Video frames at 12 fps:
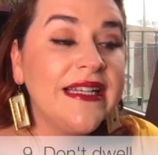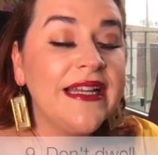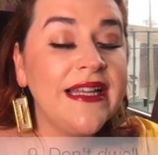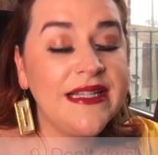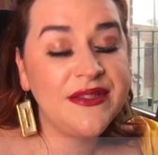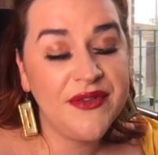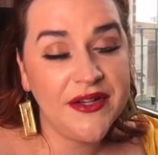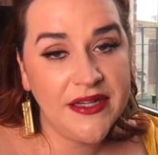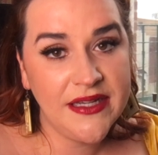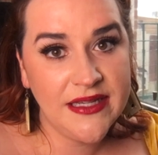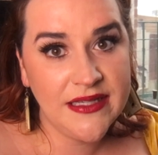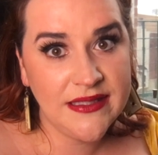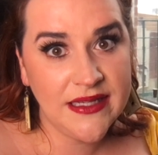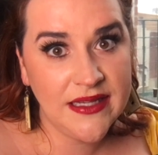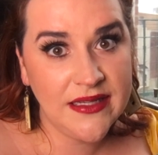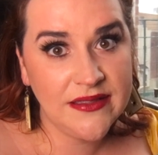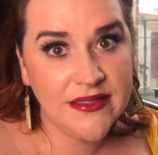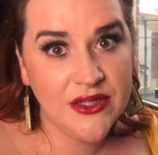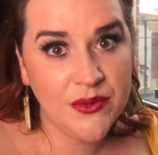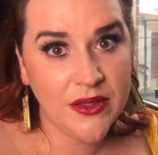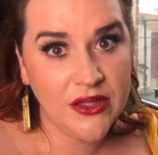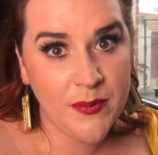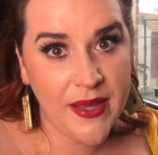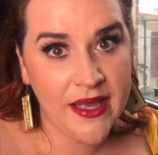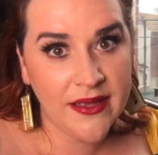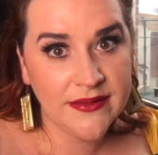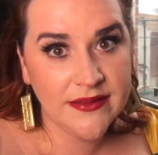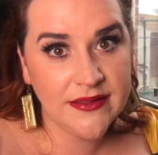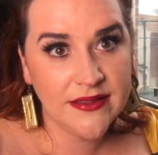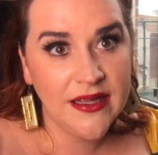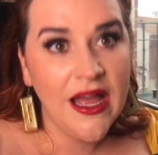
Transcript: It is very easy to dwell on the past.